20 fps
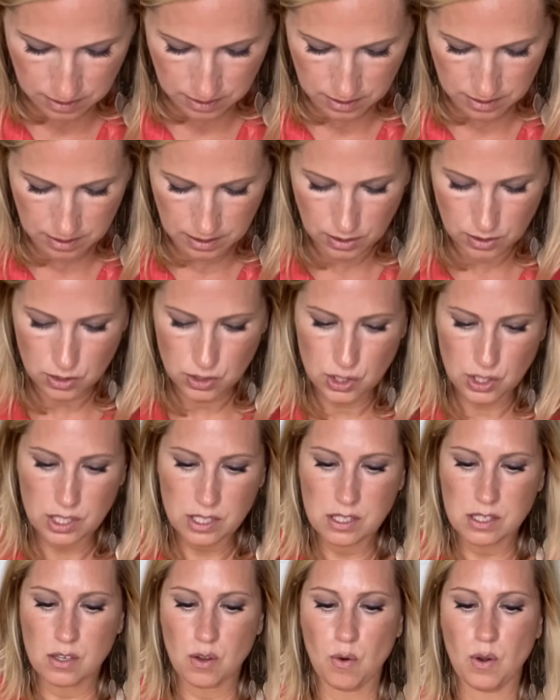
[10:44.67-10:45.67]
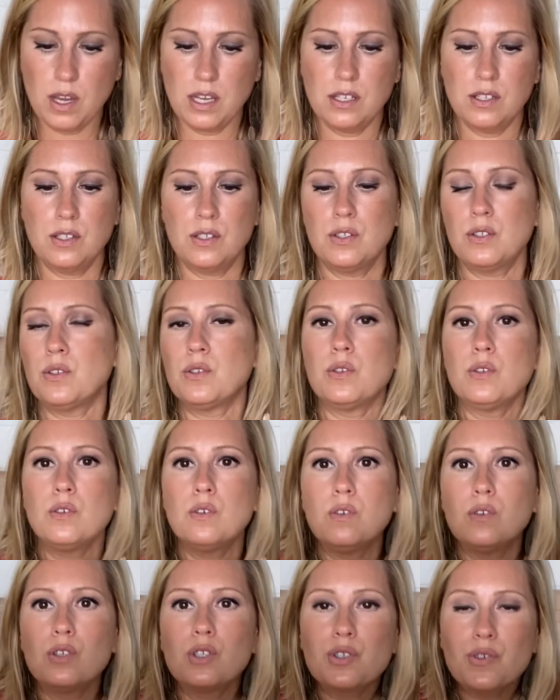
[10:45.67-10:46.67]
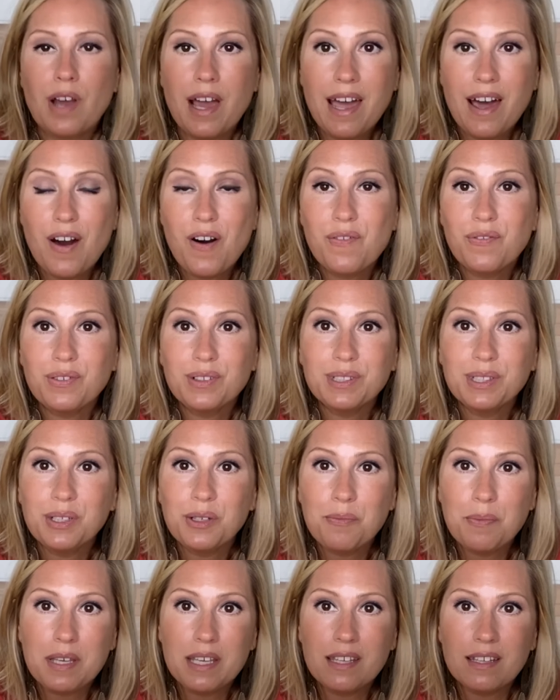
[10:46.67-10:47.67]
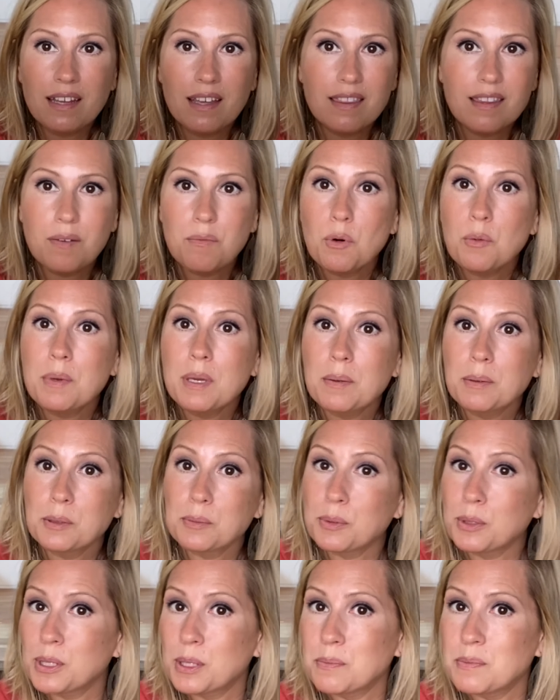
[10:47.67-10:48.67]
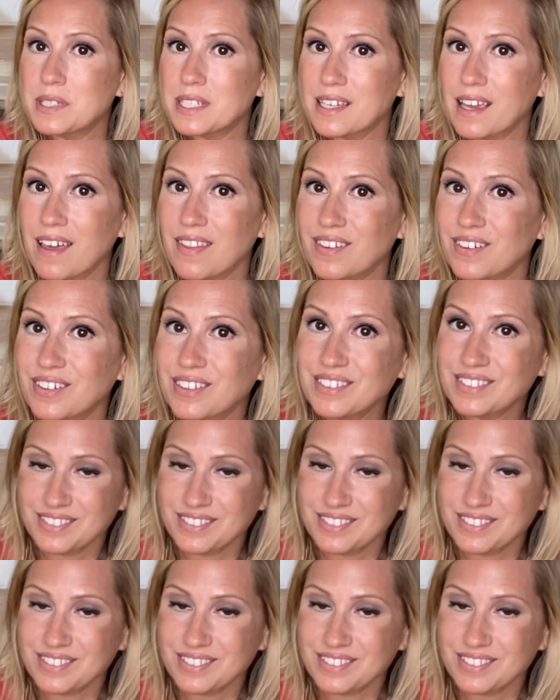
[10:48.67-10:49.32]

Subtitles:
they're just going to dry out for a little bit and then we'll be able to put them together.